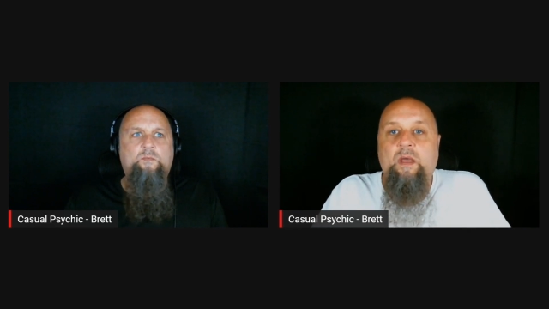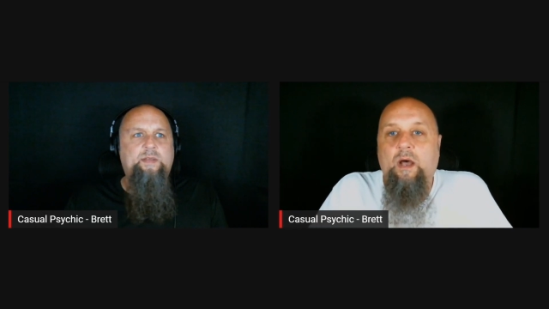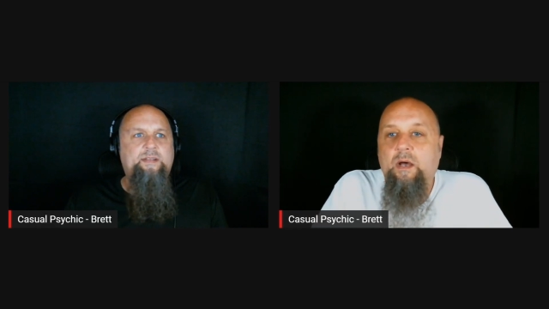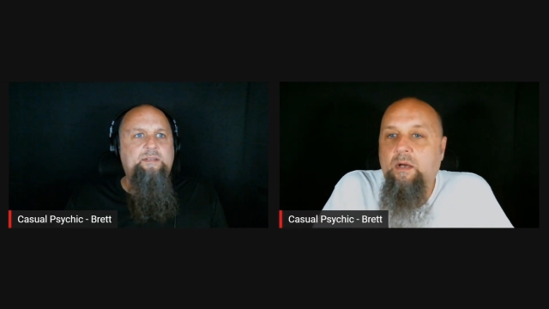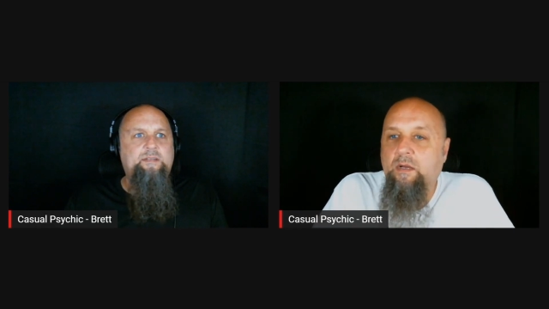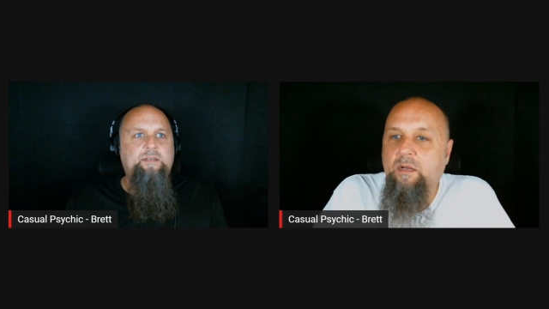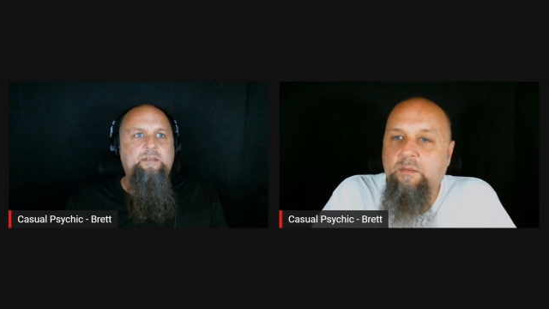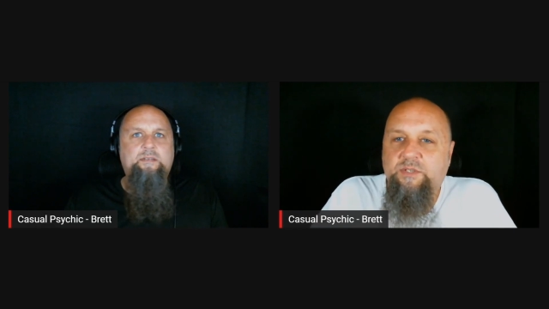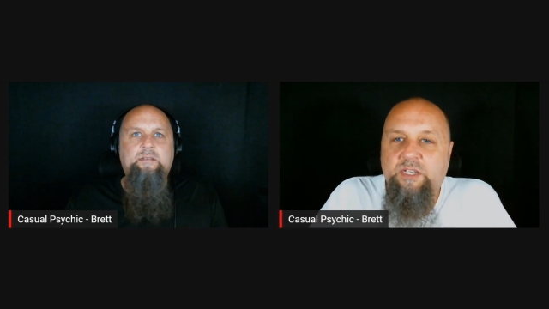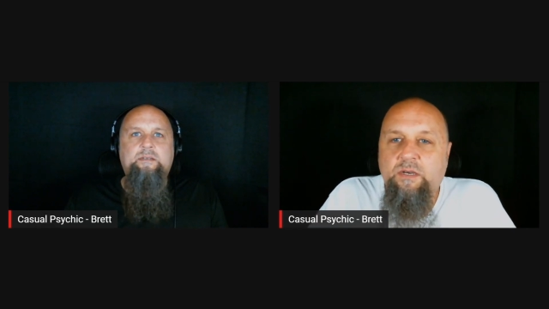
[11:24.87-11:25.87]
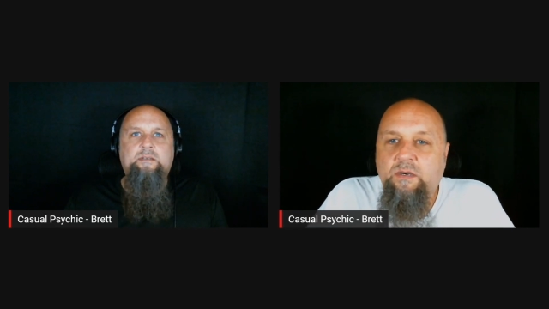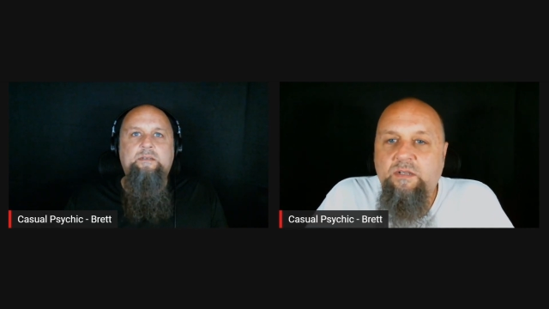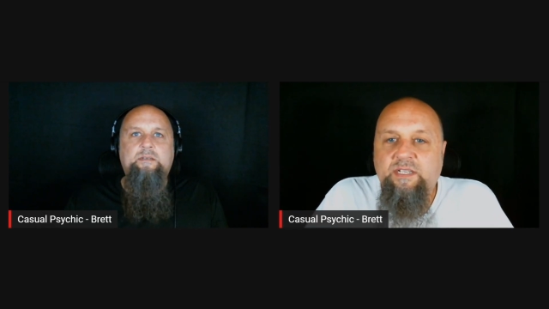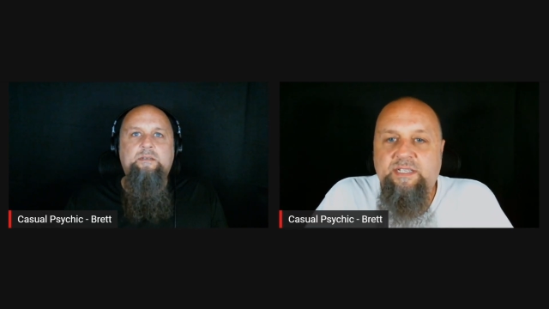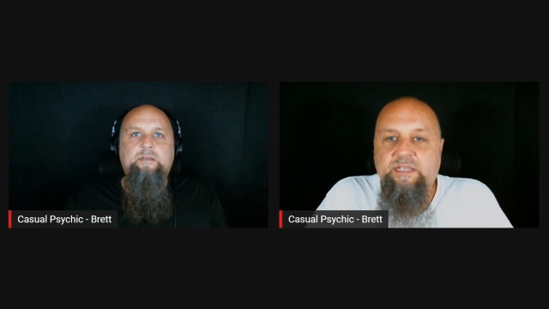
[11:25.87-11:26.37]
Speaker 1: Um, so
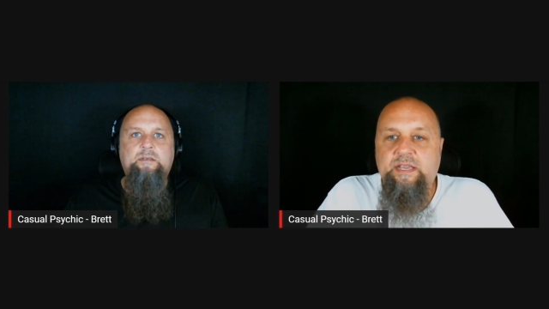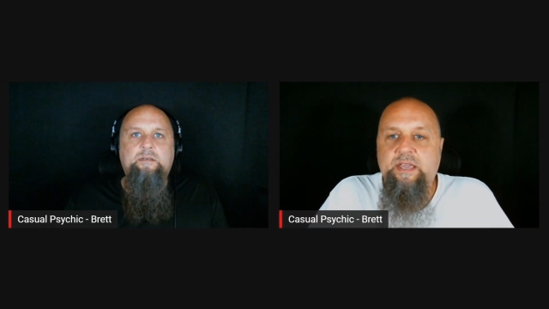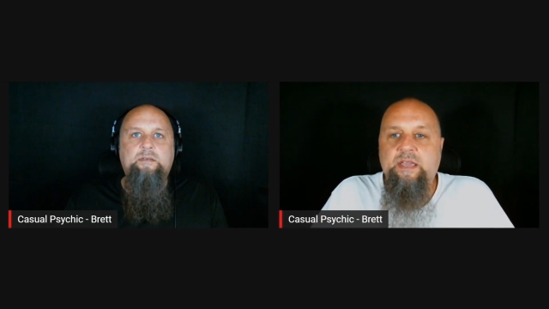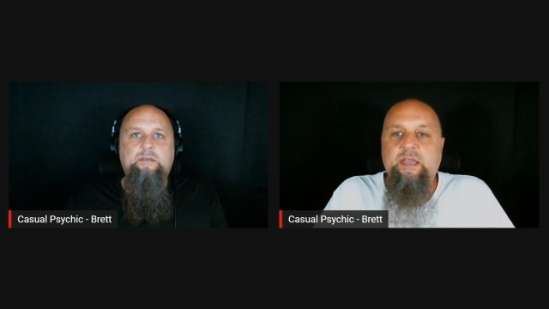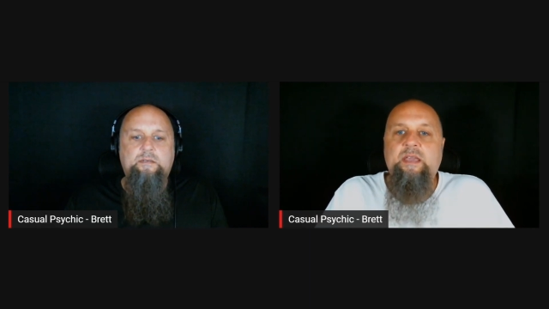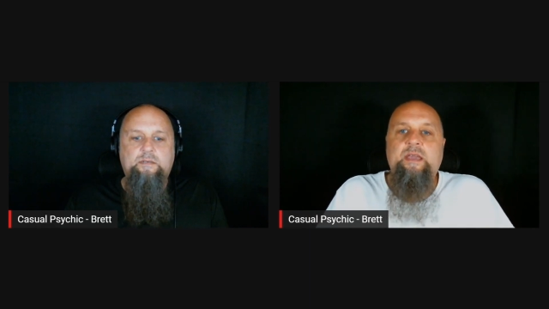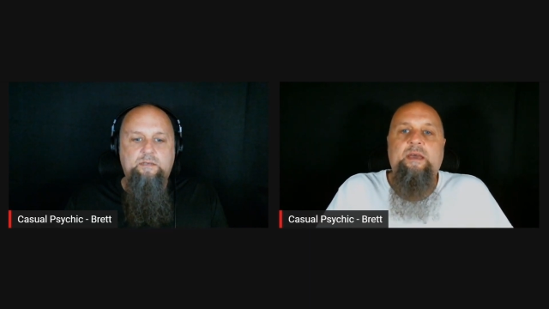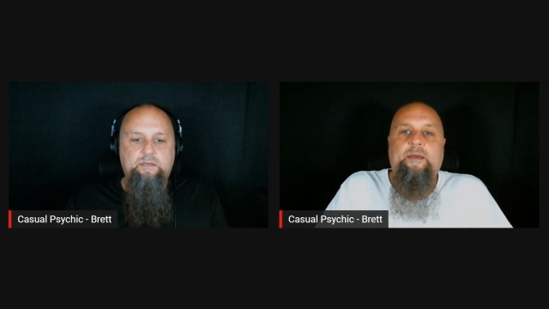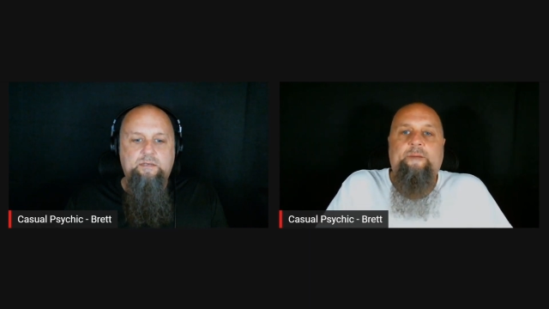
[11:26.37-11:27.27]
let's see...